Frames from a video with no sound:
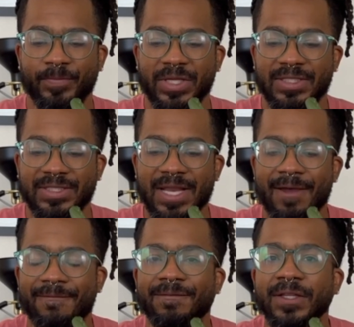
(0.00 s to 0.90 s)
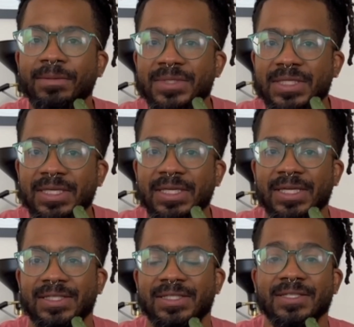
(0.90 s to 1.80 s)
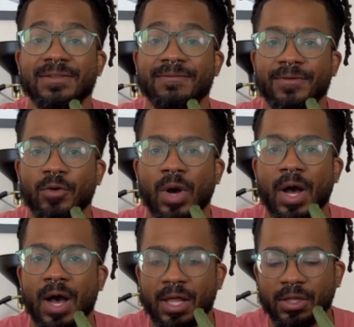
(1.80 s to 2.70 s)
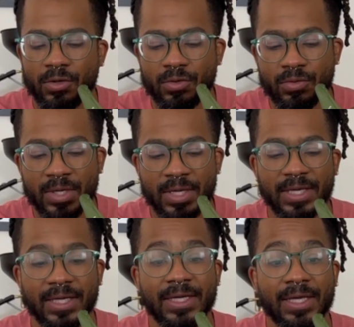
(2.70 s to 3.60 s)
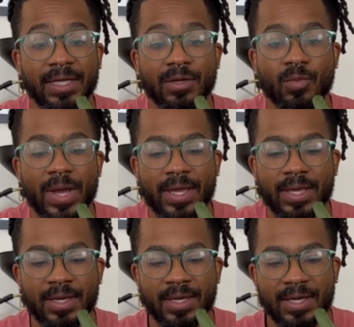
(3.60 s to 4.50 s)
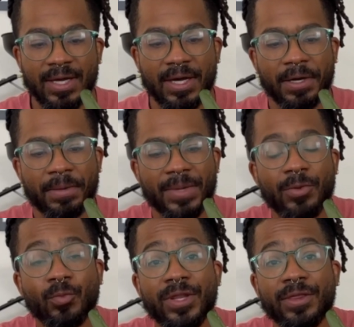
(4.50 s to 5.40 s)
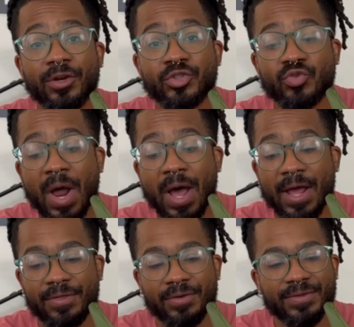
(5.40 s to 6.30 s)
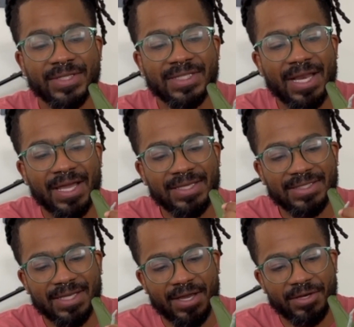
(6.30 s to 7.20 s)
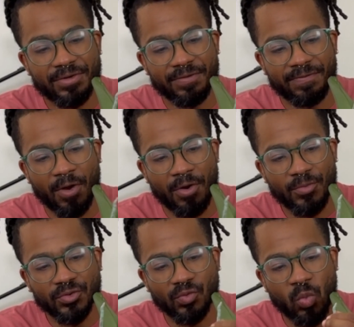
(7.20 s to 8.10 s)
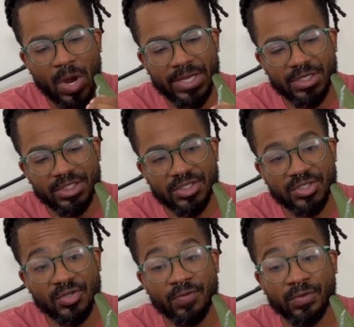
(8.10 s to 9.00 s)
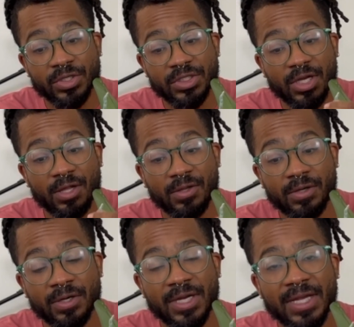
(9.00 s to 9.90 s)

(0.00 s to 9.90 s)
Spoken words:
it's not flimsy. It doesn't feel hollow in any way. And when they're dry, they're this nice kind of almost whitish, silverish color.